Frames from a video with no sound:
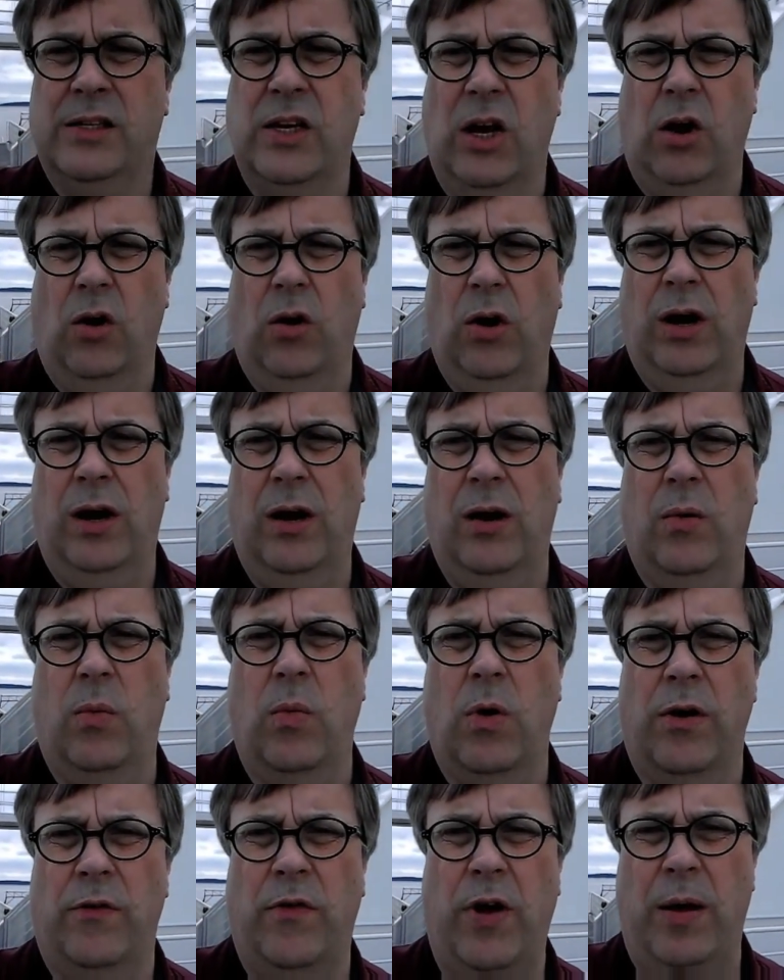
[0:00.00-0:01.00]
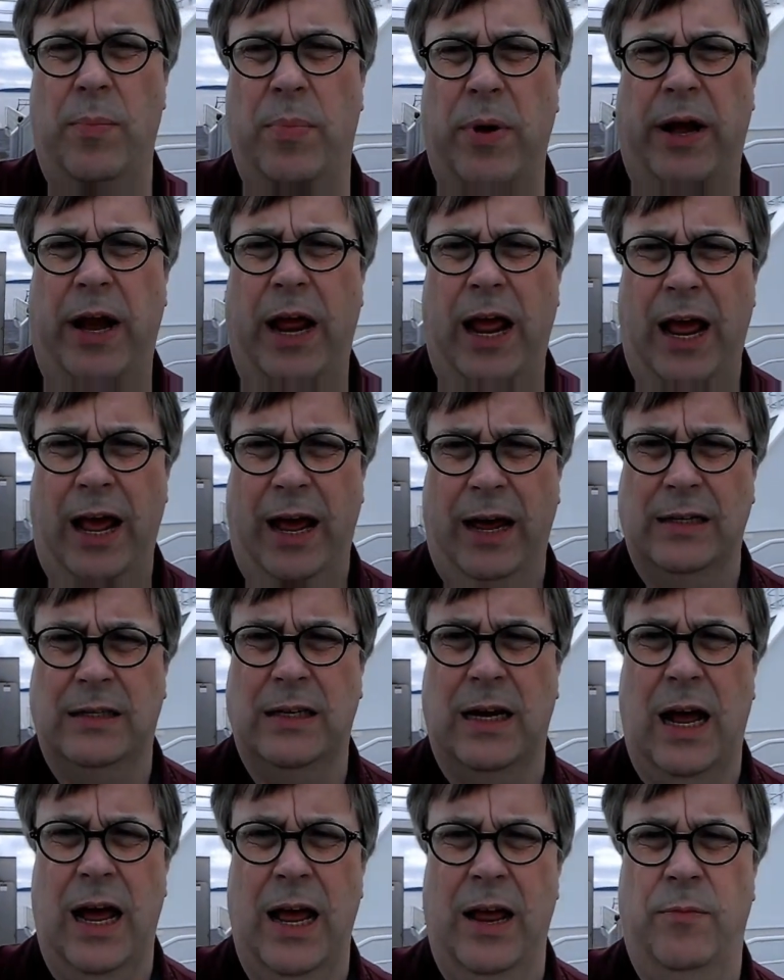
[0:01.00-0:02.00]
So, where have I been
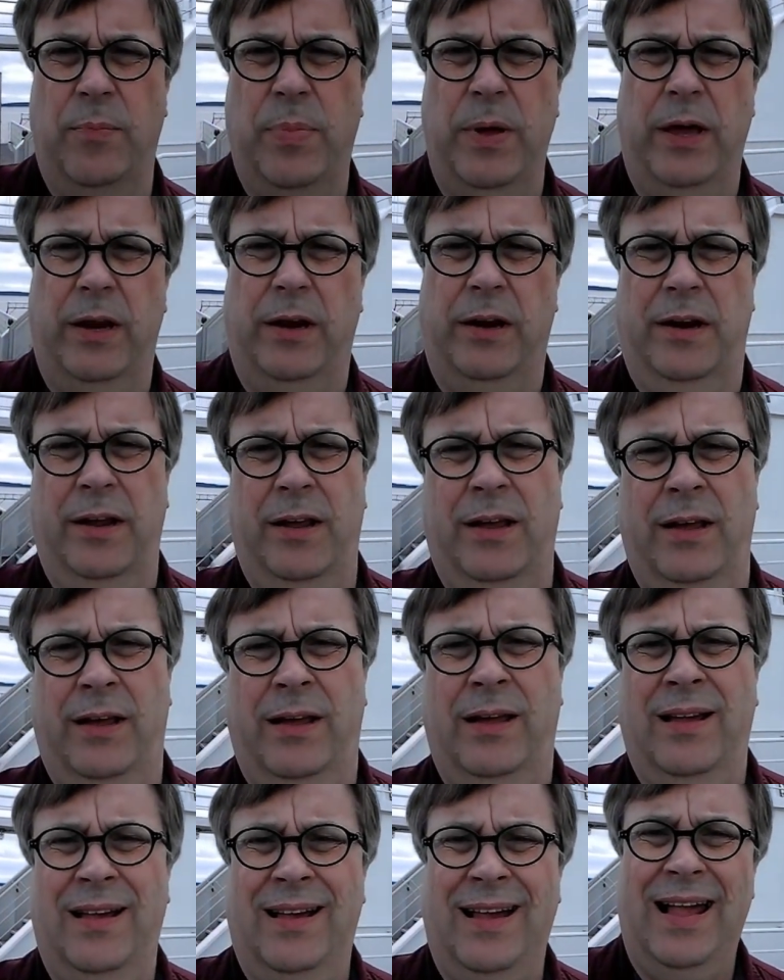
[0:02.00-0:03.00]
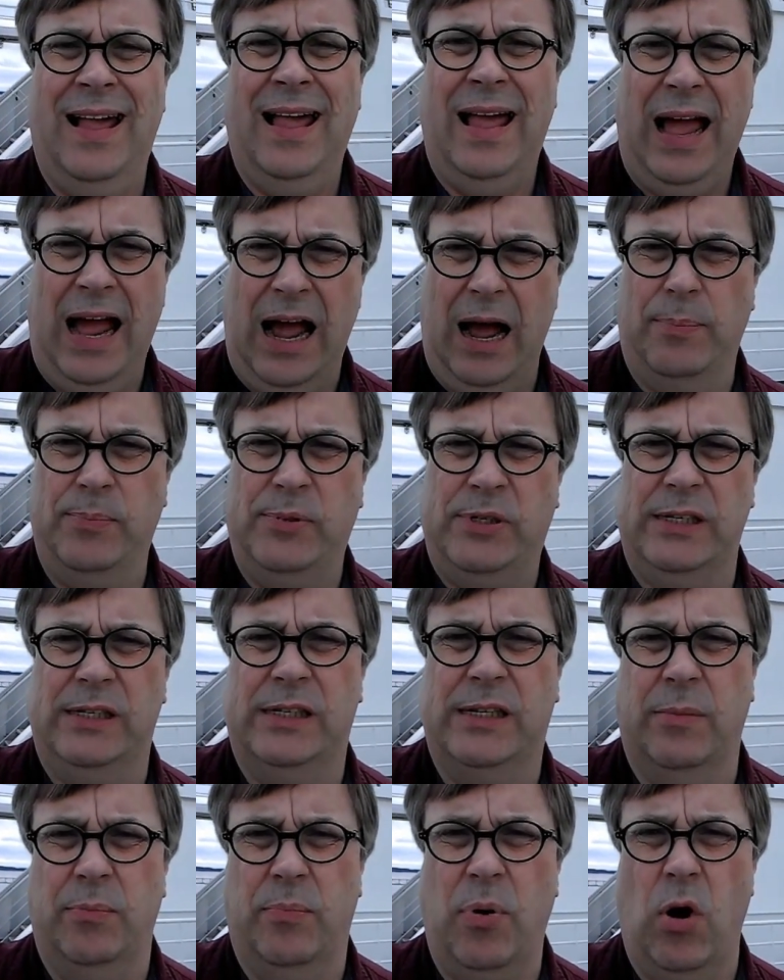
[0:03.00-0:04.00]
at? I have been
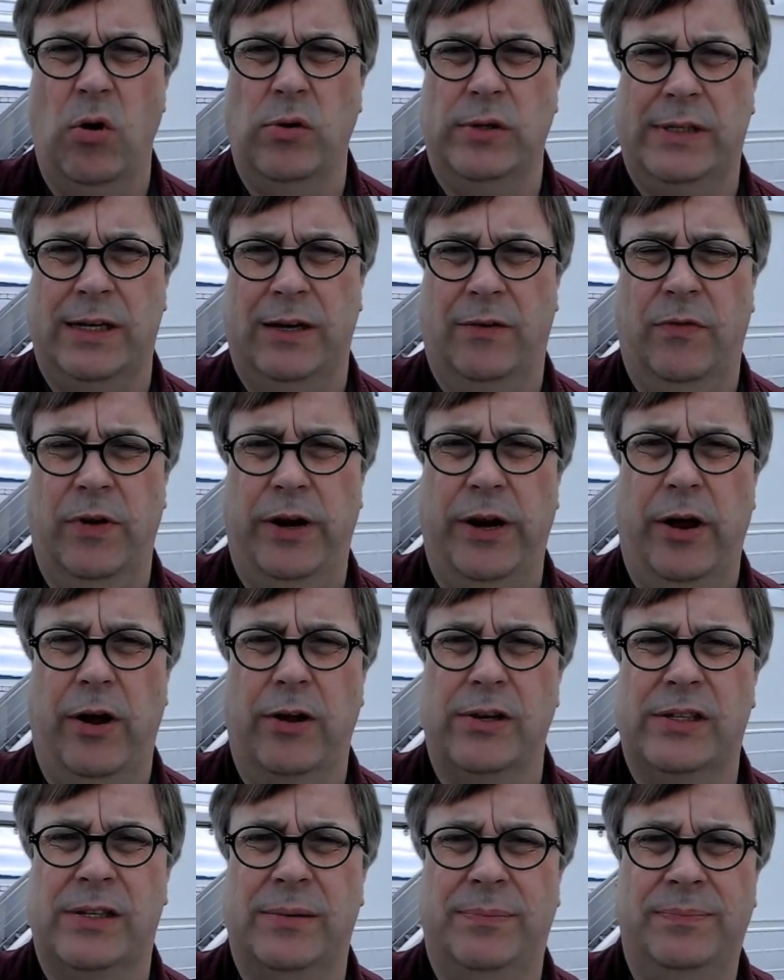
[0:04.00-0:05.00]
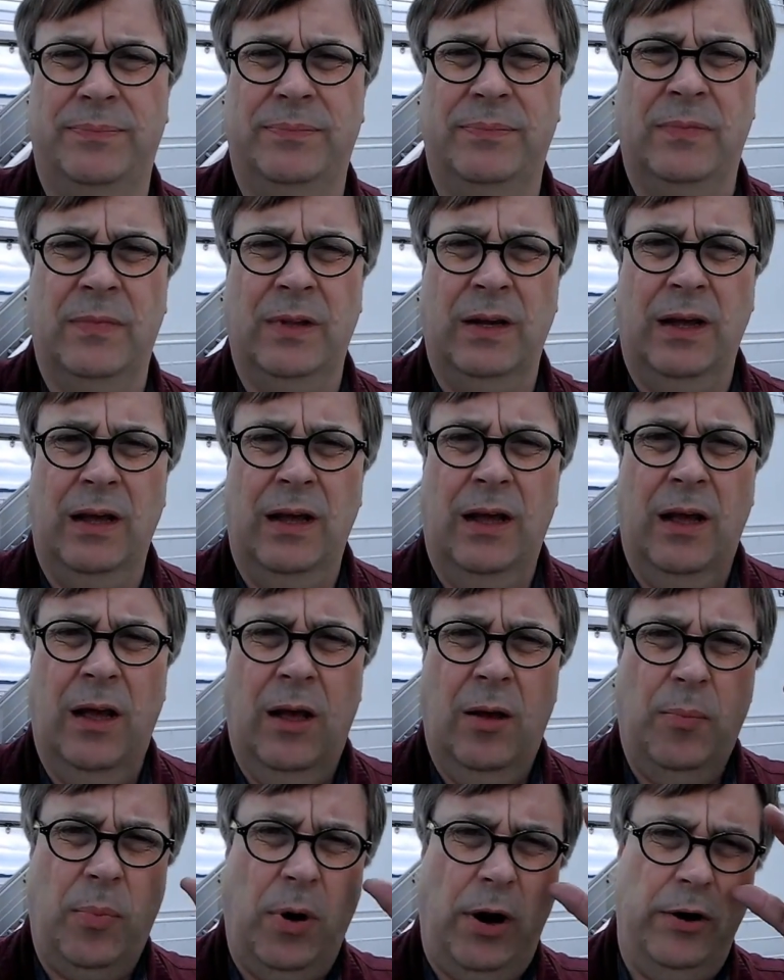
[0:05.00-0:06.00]
absent in posting videos.
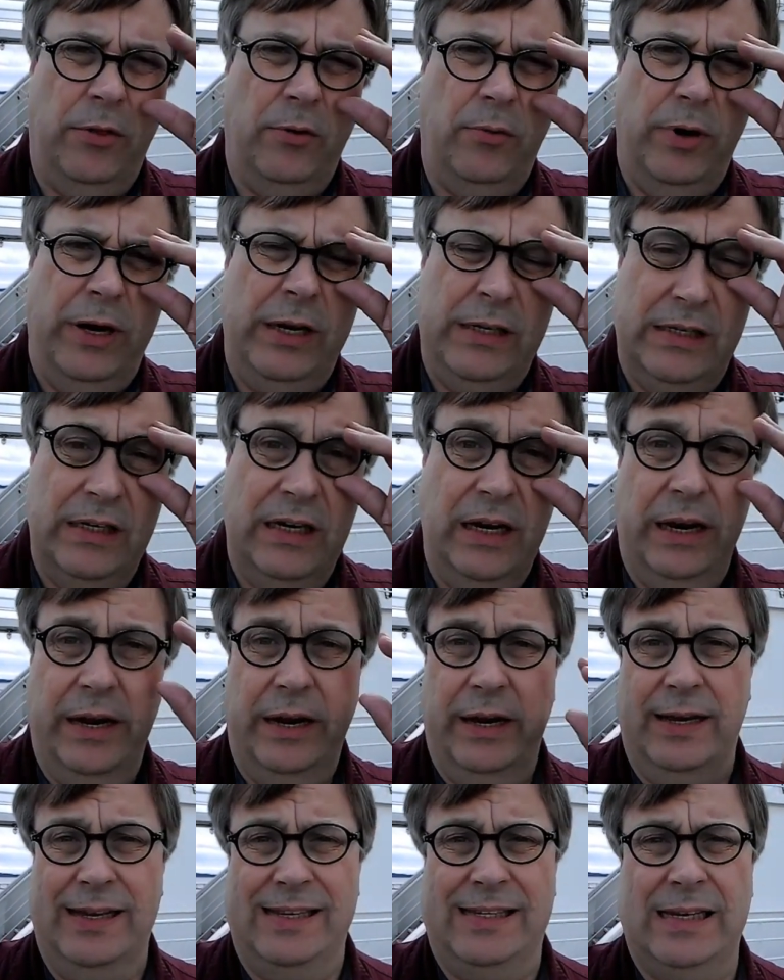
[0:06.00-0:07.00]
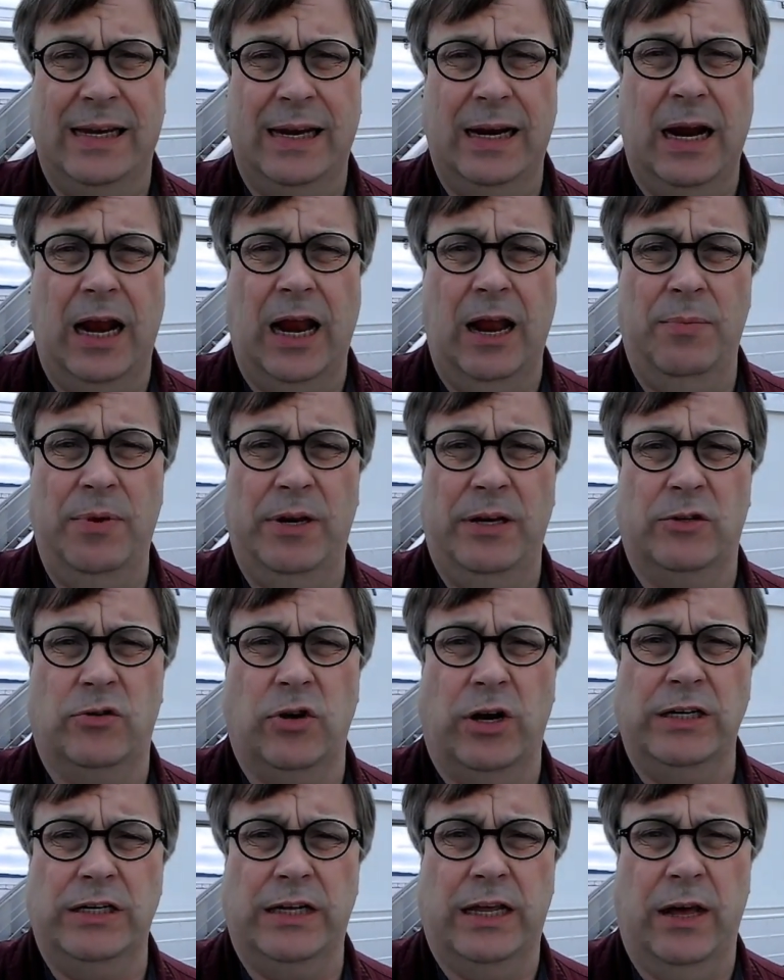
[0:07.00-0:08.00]
Part of the reason is I've been
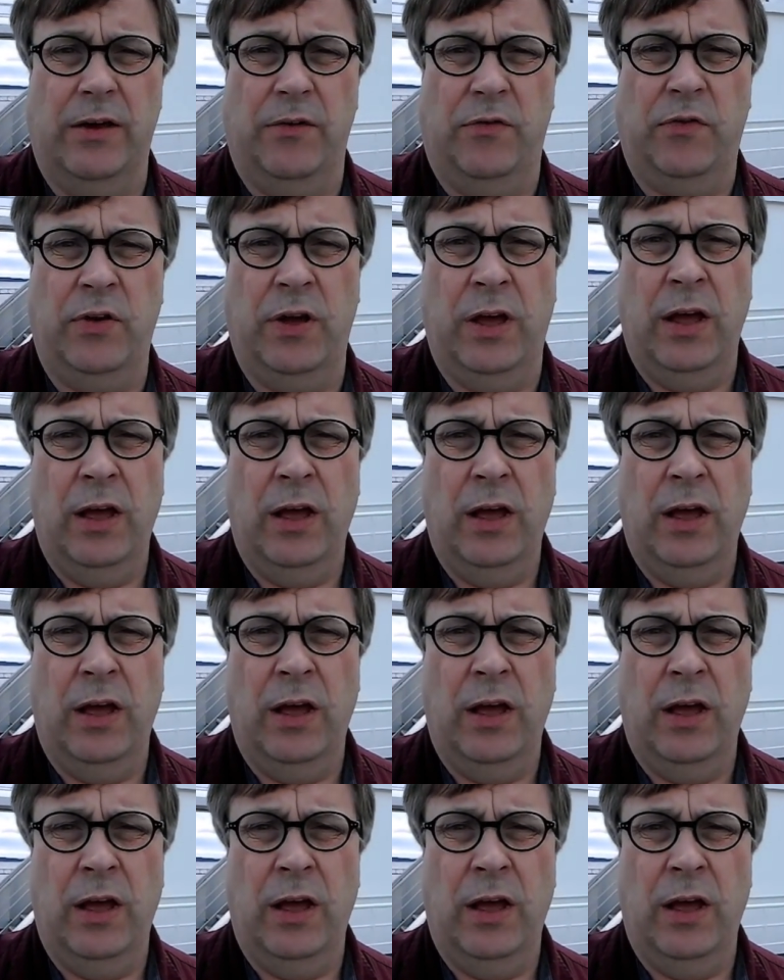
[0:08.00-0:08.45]
trying to give